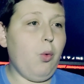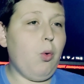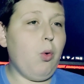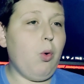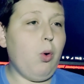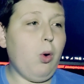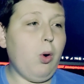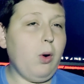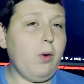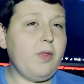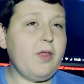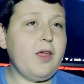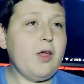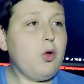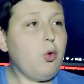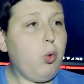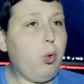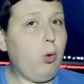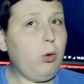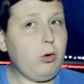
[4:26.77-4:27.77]
Or
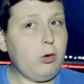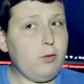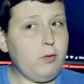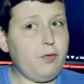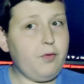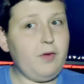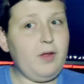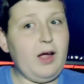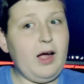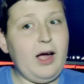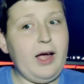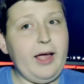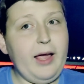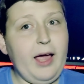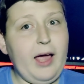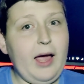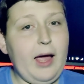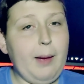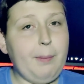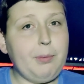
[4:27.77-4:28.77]
the corner fly
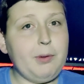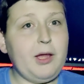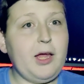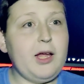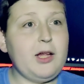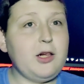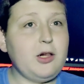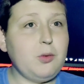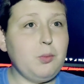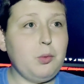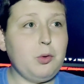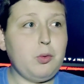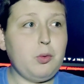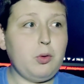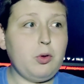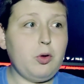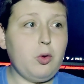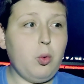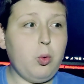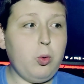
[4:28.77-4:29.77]
application, which
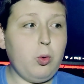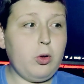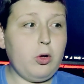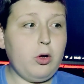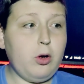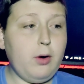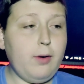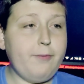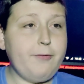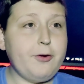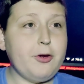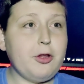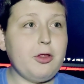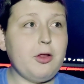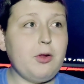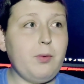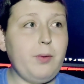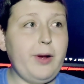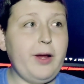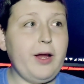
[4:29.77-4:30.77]
will curve your
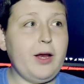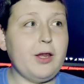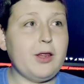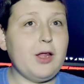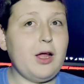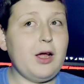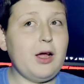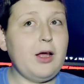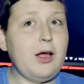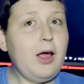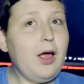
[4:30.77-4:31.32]
screens.